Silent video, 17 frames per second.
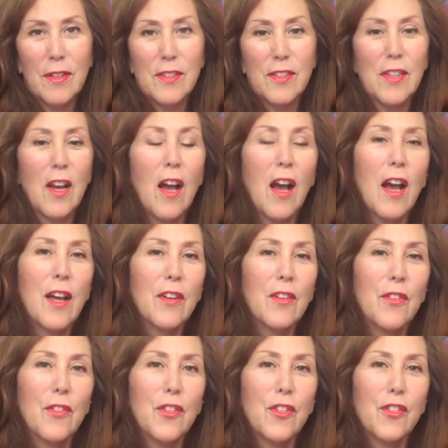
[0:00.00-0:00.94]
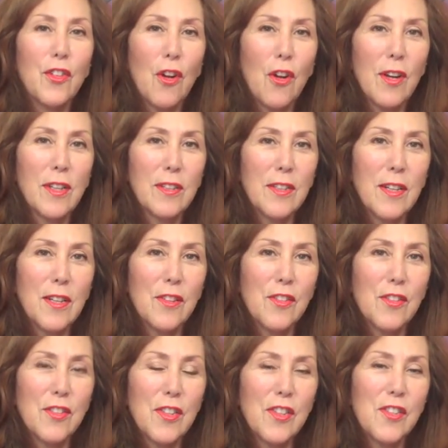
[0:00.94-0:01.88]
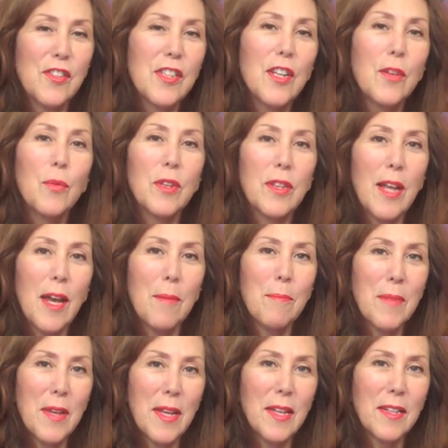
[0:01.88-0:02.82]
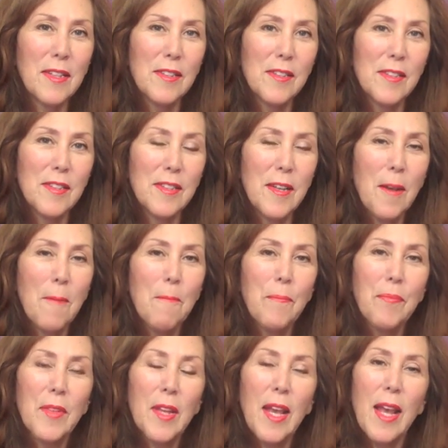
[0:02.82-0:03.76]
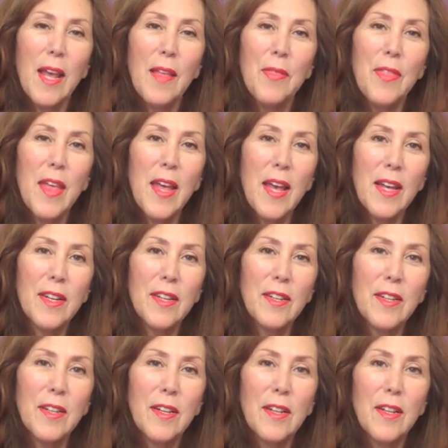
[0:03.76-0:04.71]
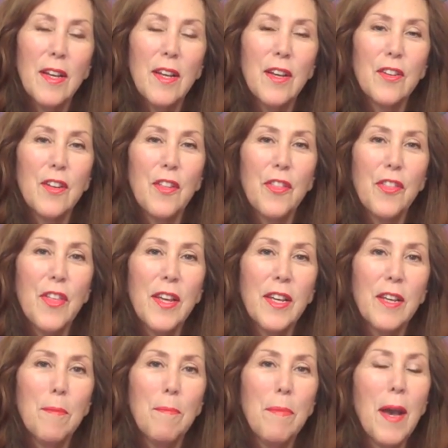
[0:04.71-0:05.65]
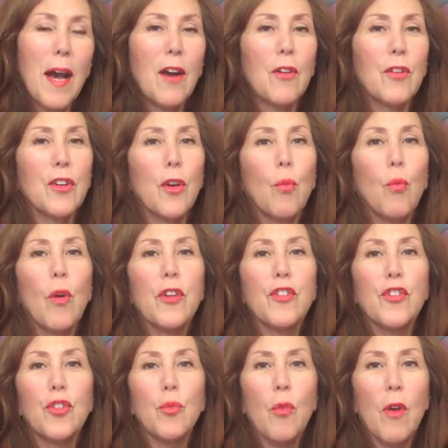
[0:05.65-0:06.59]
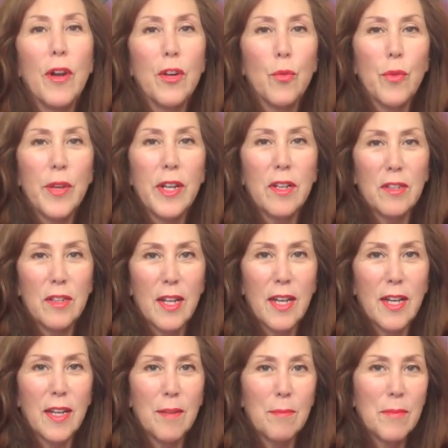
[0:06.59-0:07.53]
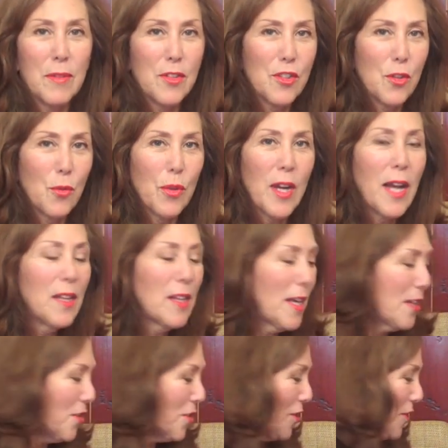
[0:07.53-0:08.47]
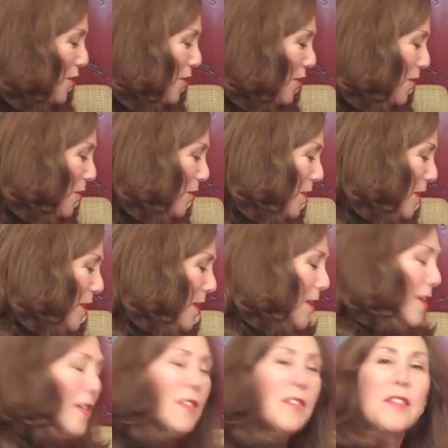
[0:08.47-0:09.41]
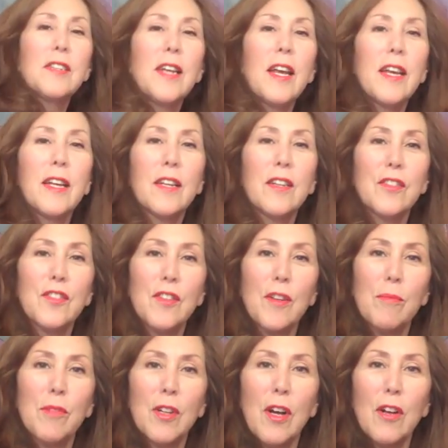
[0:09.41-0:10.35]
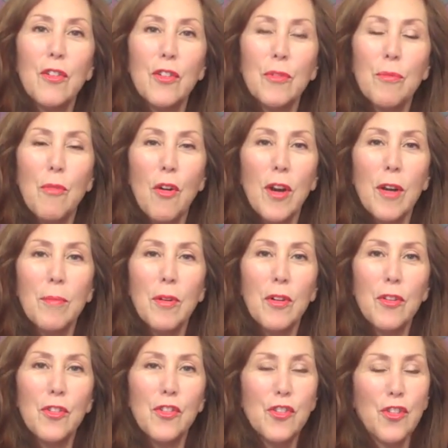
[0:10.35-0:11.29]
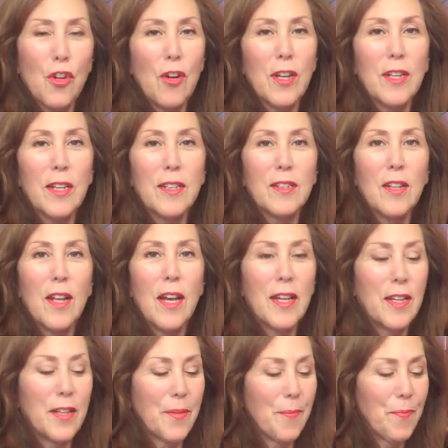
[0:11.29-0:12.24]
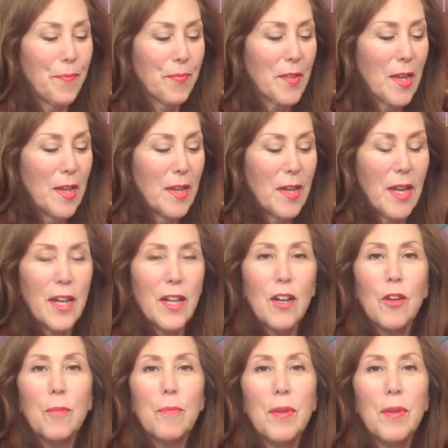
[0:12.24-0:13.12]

to honor the darkness, to see what that means. And then to think about what you want to reclaim. So what I like to do is take some colored marbles, dark and light, and I'll